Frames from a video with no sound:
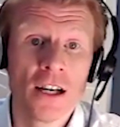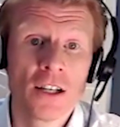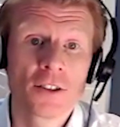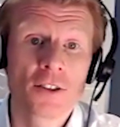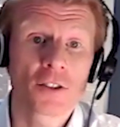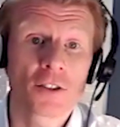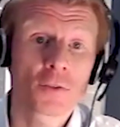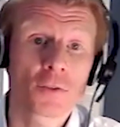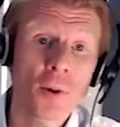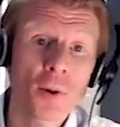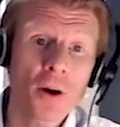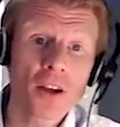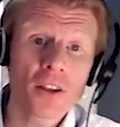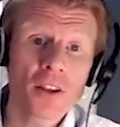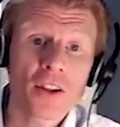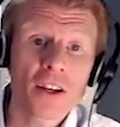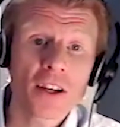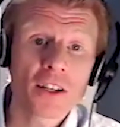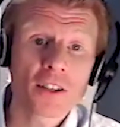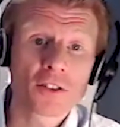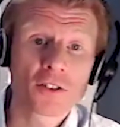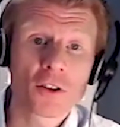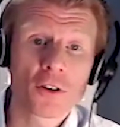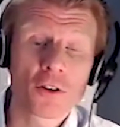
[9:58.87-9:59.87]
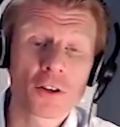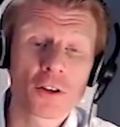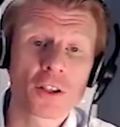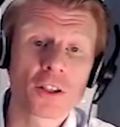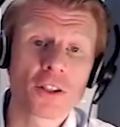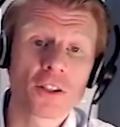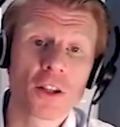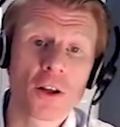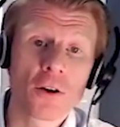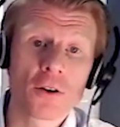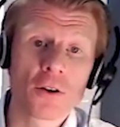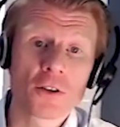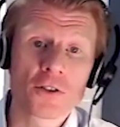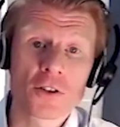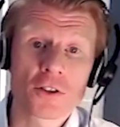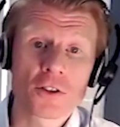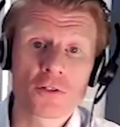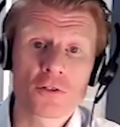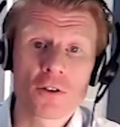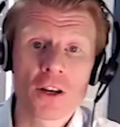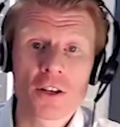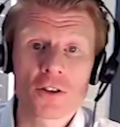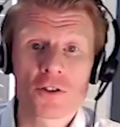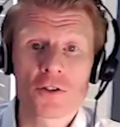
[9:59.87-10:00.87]
Despite the historically low
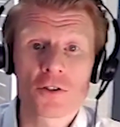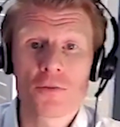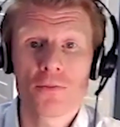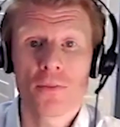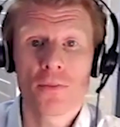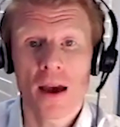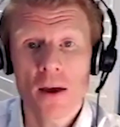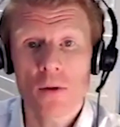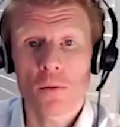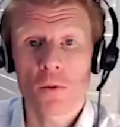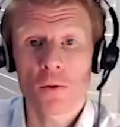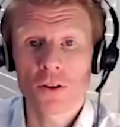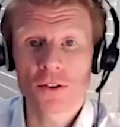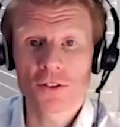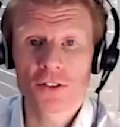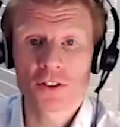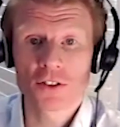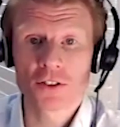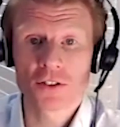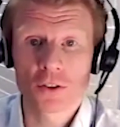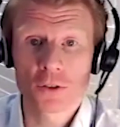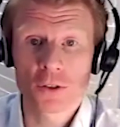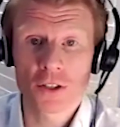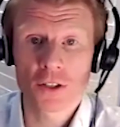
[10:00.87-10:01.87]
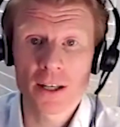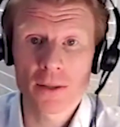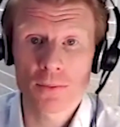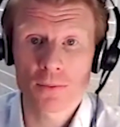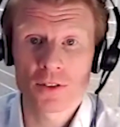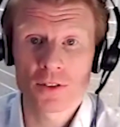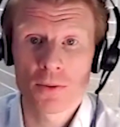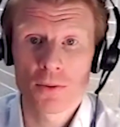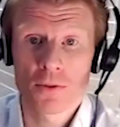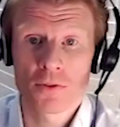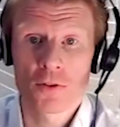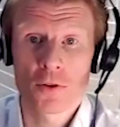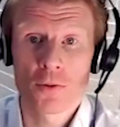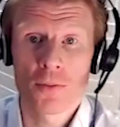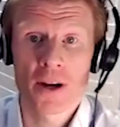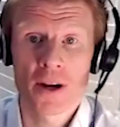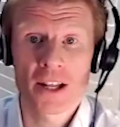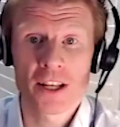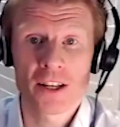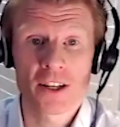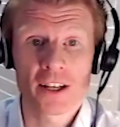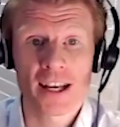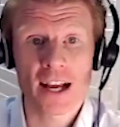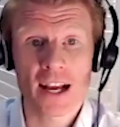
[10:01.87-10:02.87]
interest rates, you may want to still keep some of your
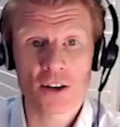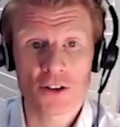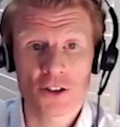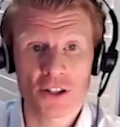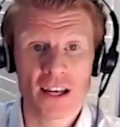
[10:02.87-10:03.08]
money in a cash